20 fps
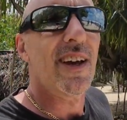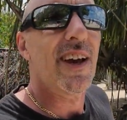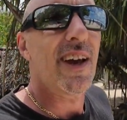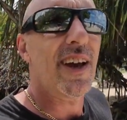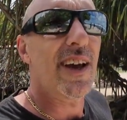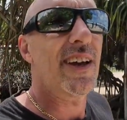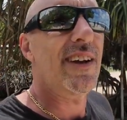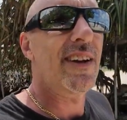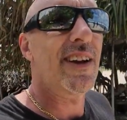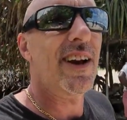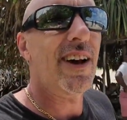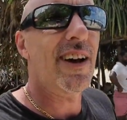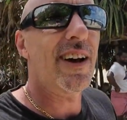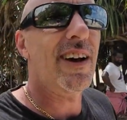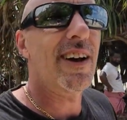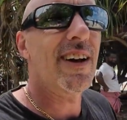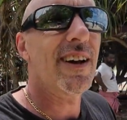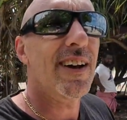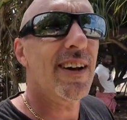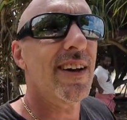And
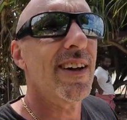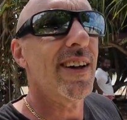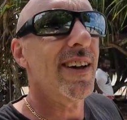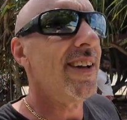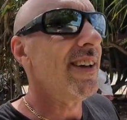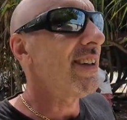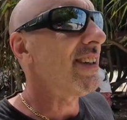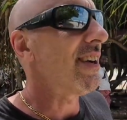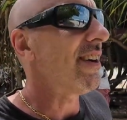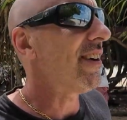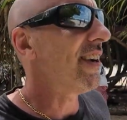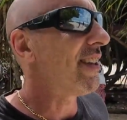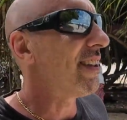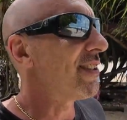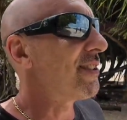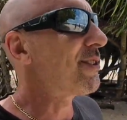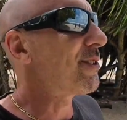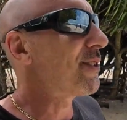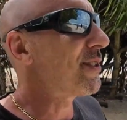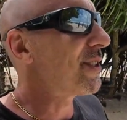alright,
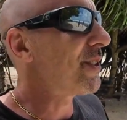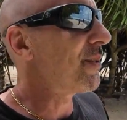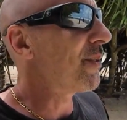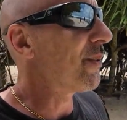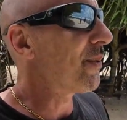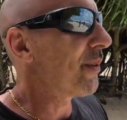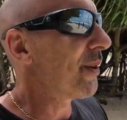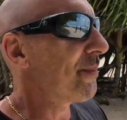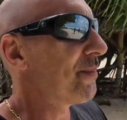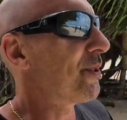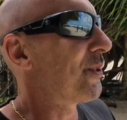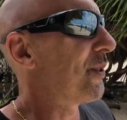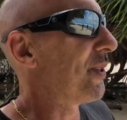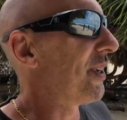let's go see what we're up to